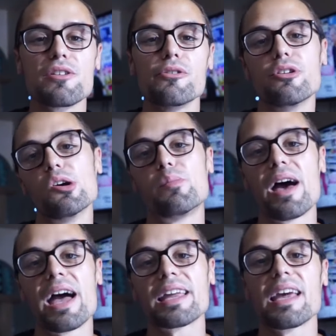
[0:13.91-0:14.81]
you go
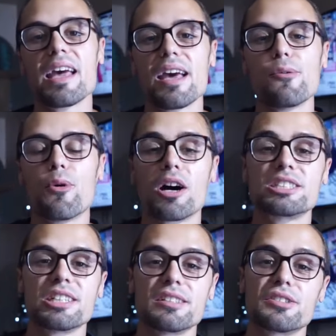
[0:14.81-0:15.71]
back and
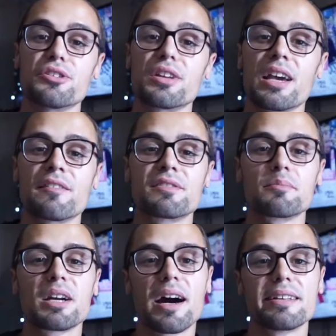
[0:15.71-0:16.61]
watch it so you can have
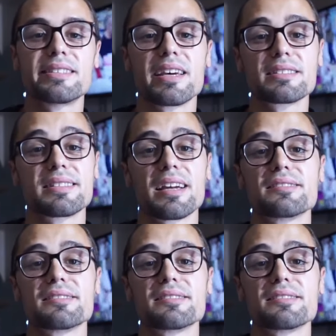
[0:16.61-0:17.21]
some context